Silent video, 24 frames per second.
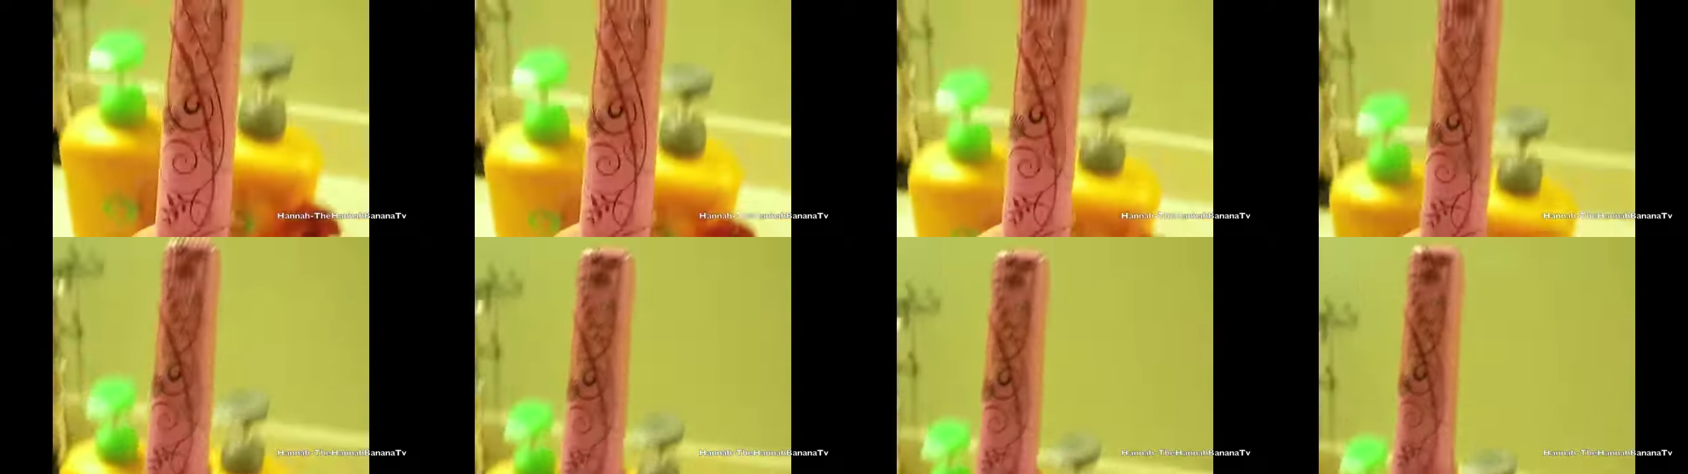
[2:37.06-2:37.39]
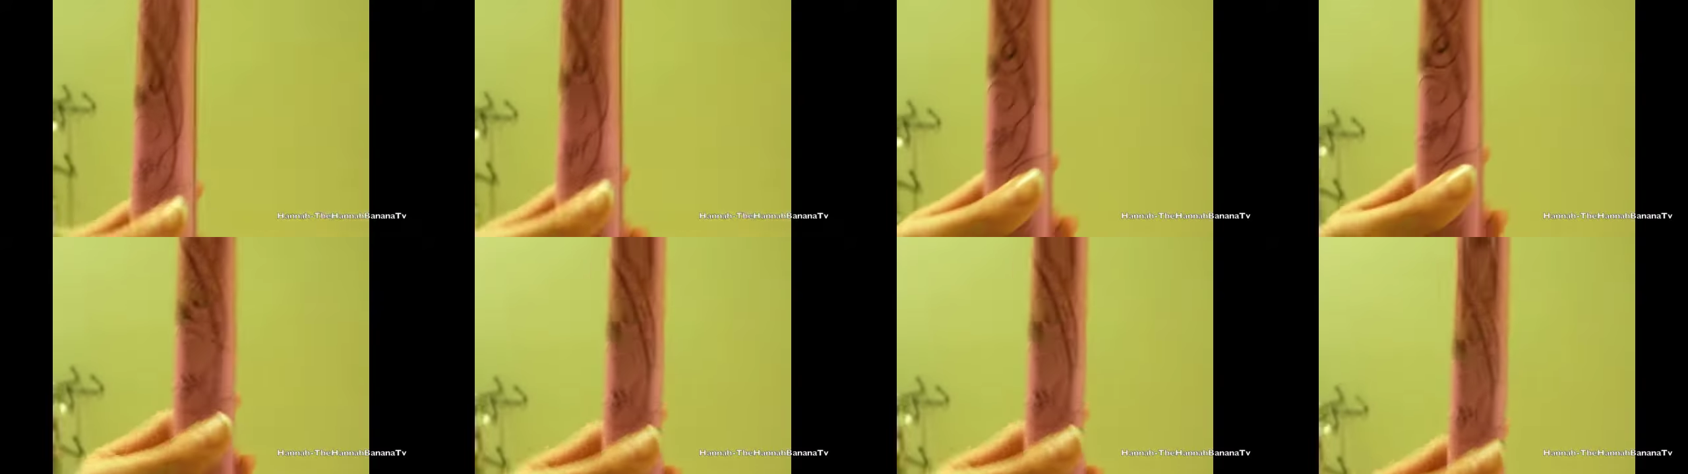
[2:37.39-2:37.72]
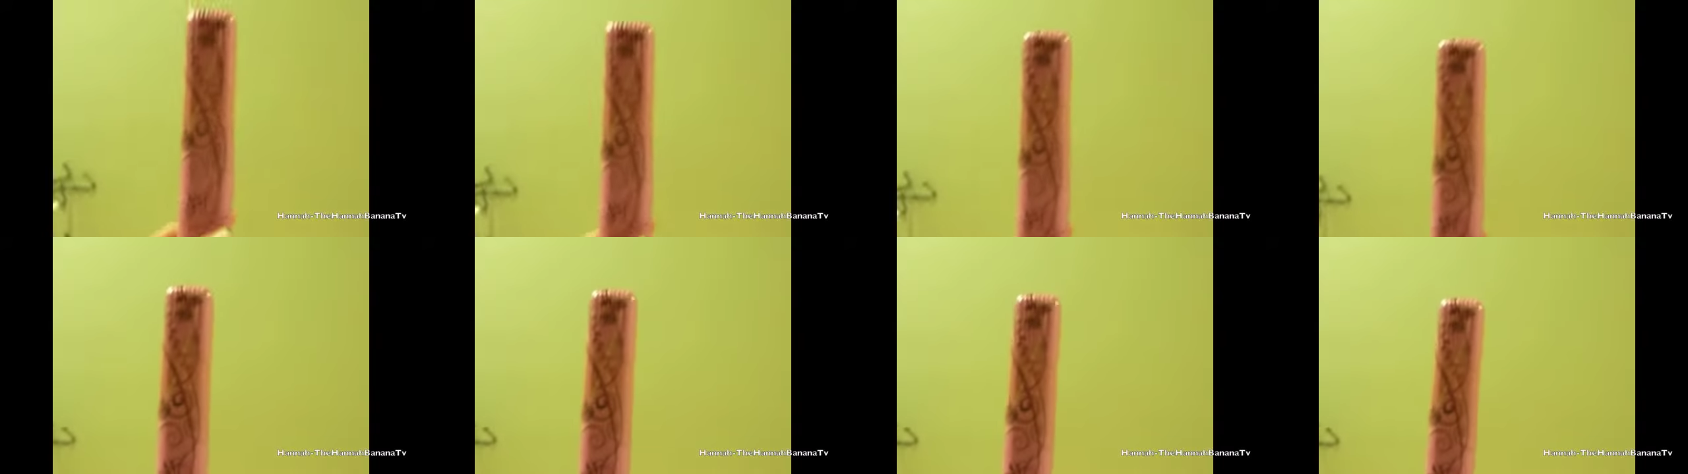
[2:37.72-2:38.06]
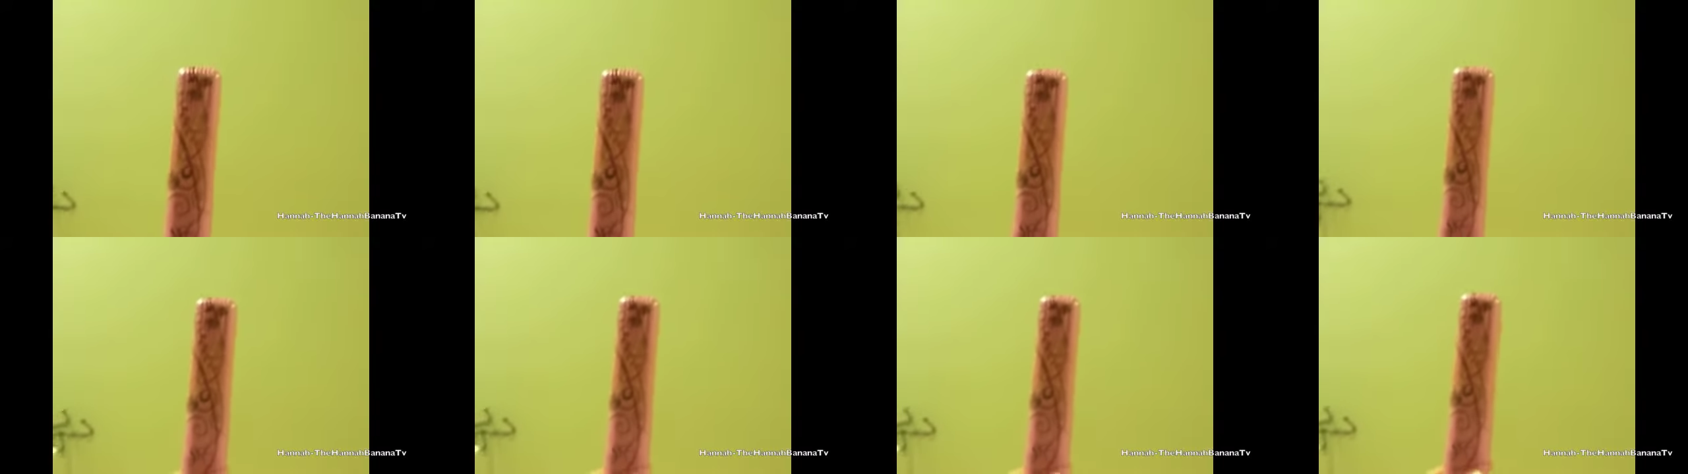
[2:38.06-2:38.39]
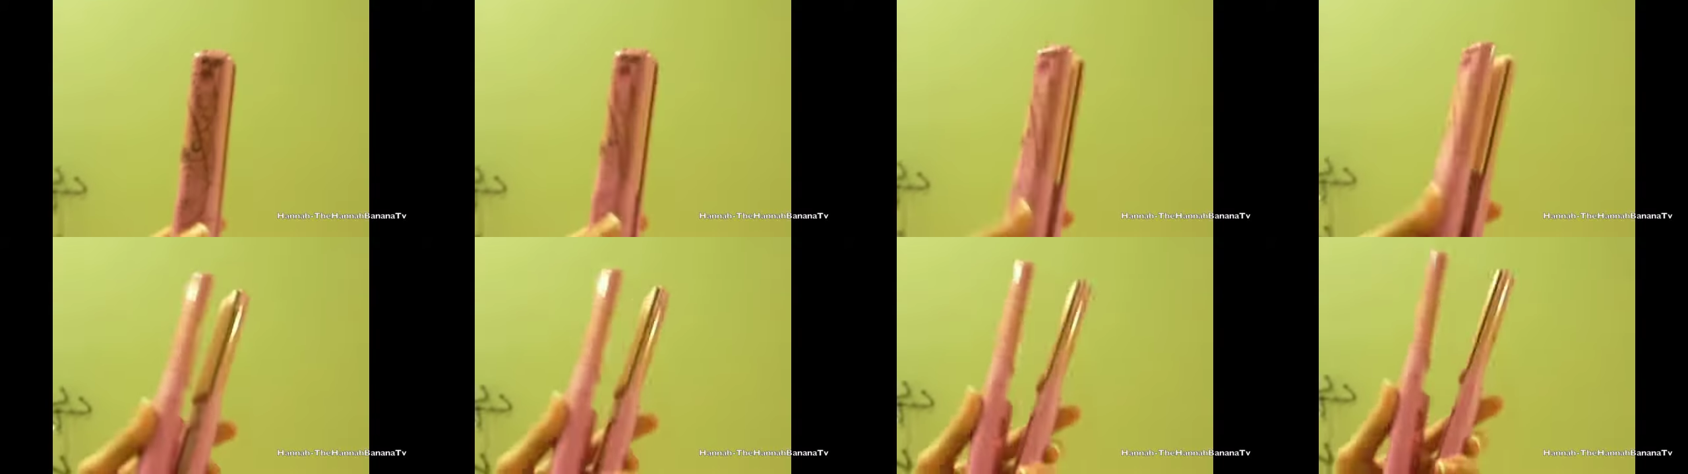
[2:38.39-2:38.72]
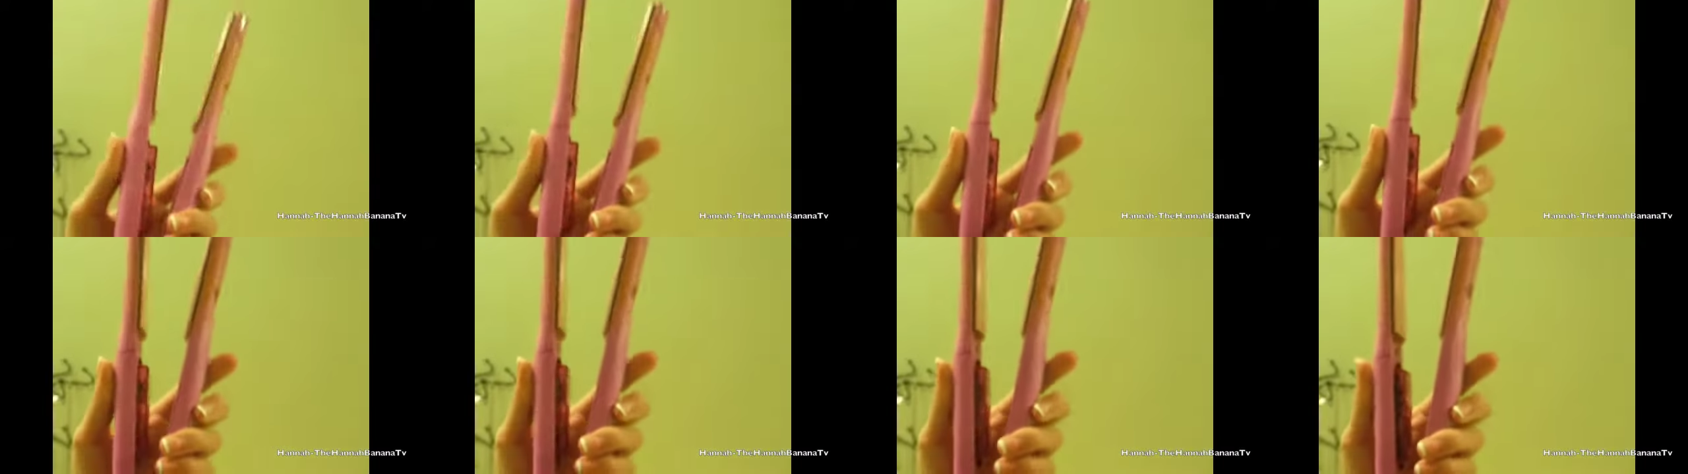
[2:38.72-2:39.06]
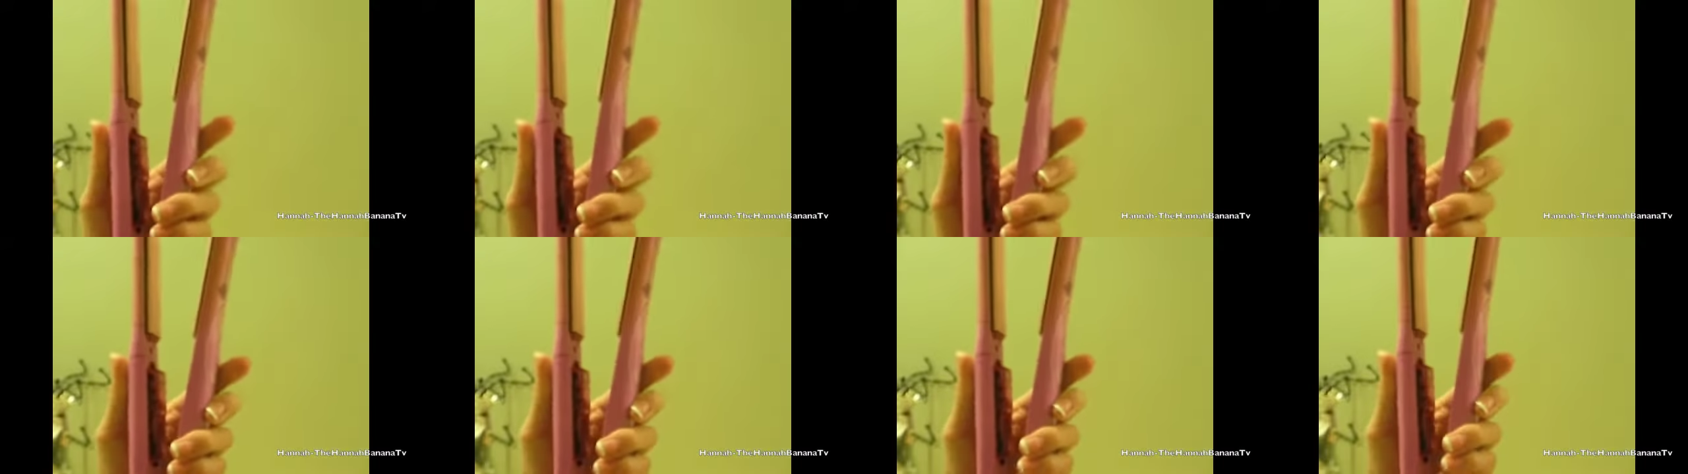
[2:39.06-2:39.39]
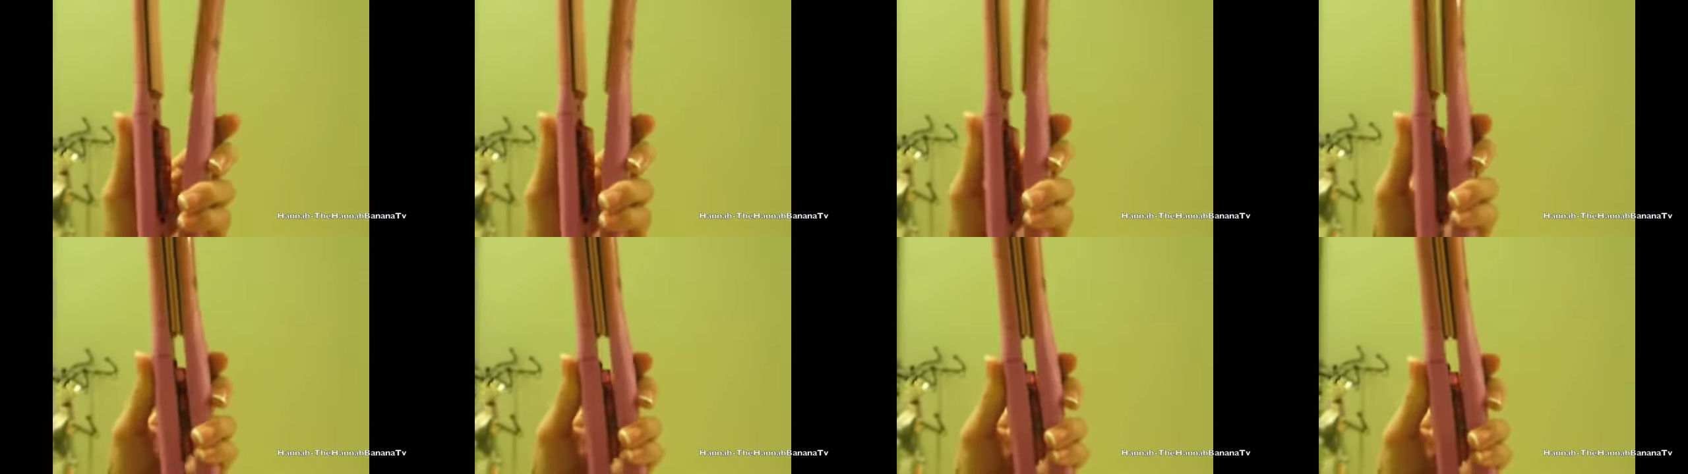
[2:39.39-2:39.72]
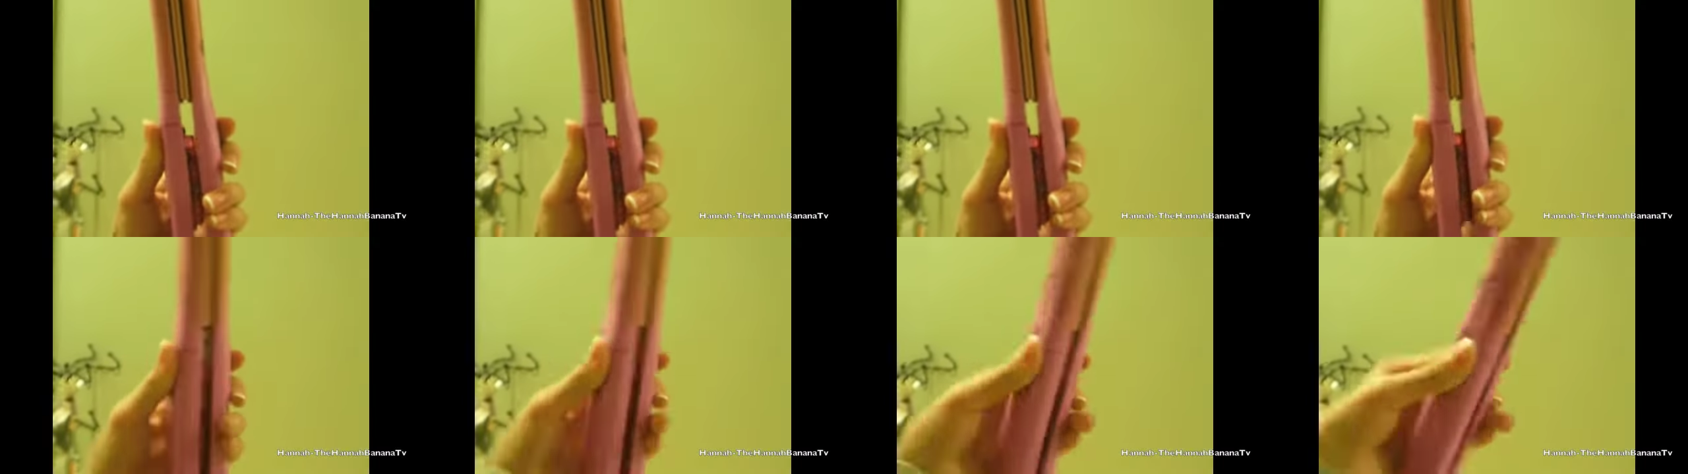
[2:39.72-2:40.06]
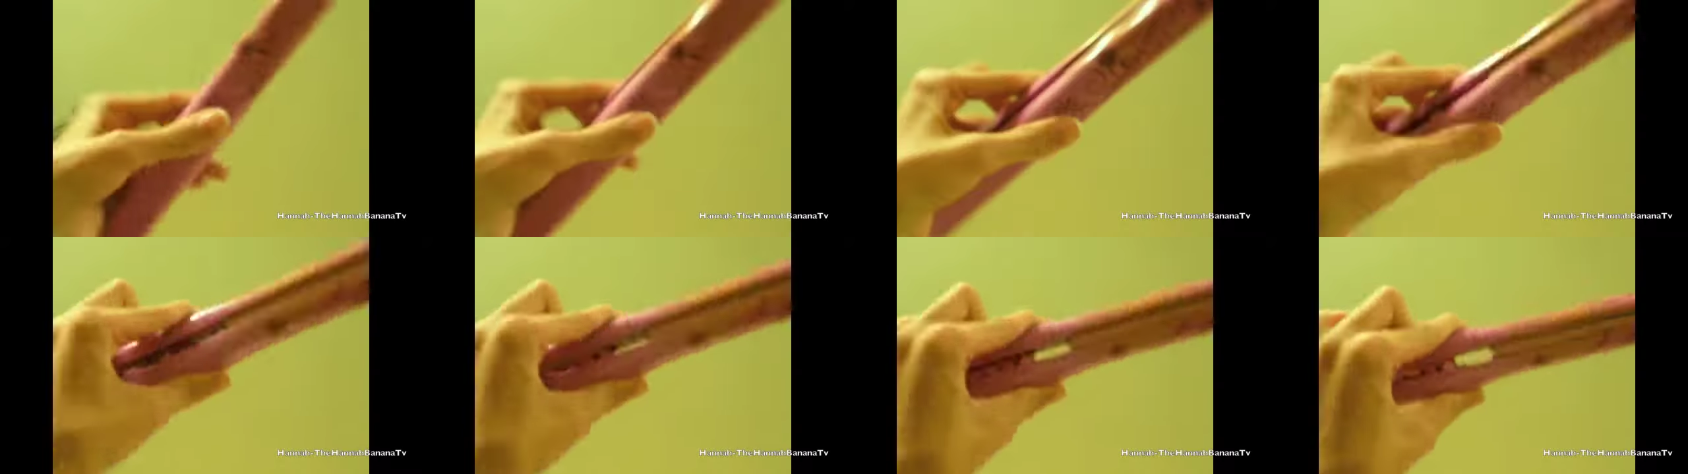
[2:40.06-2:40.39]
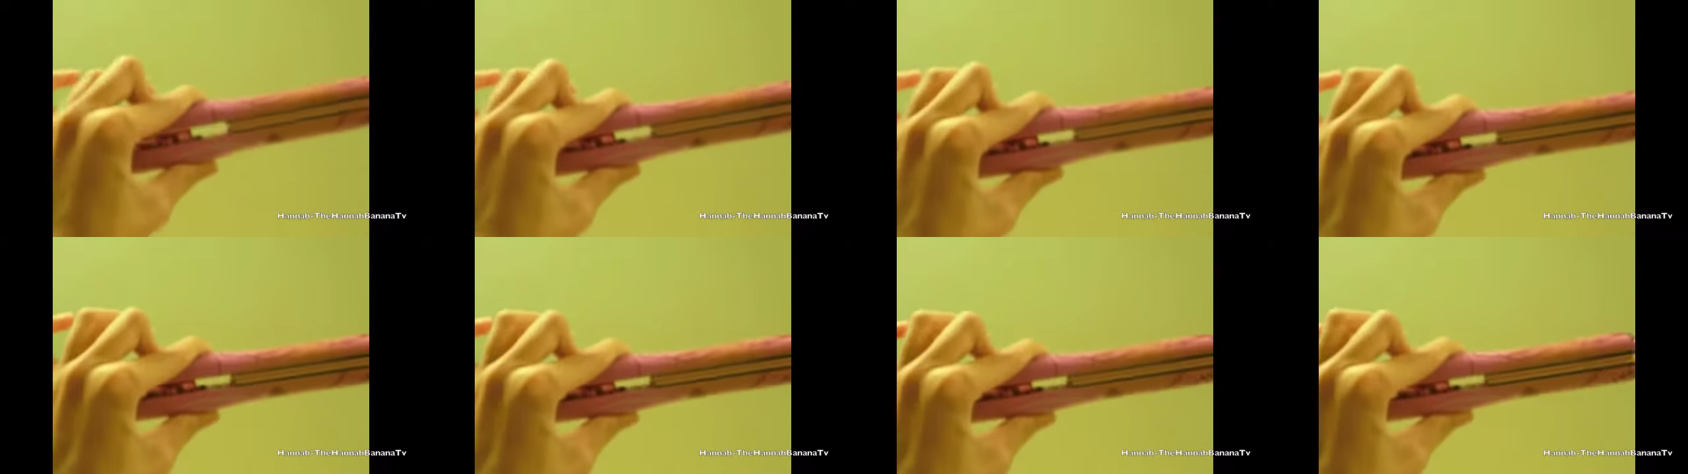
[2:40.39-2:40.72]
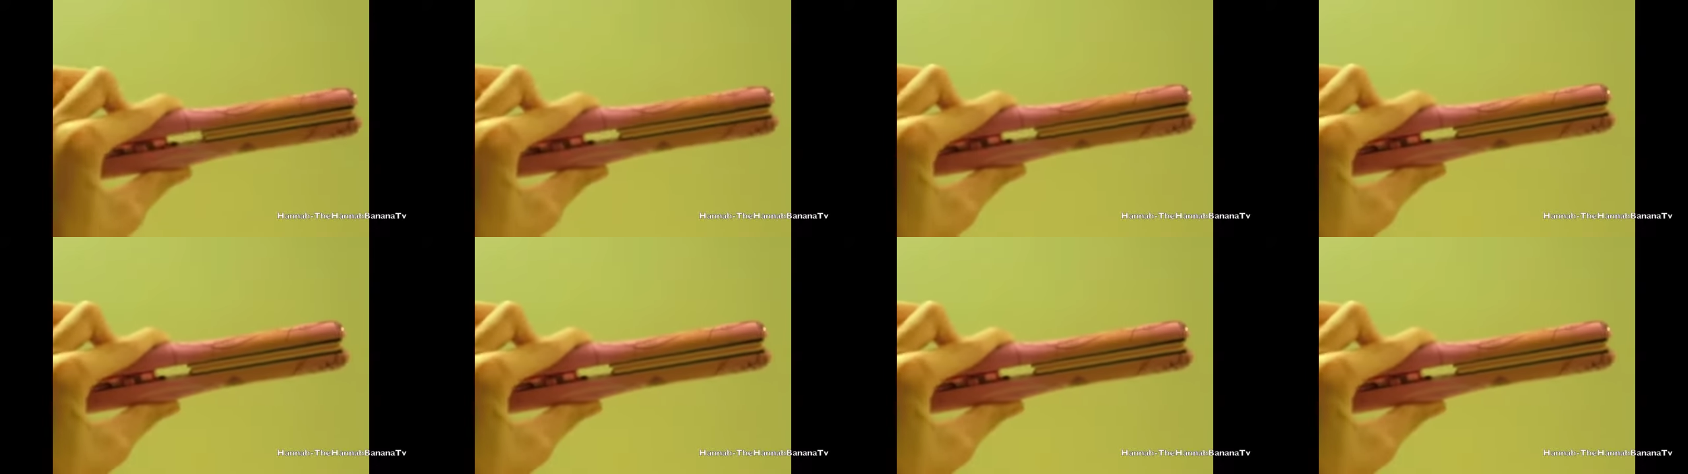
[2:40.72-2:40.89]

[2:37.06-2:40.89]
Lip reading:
(no speaker visible)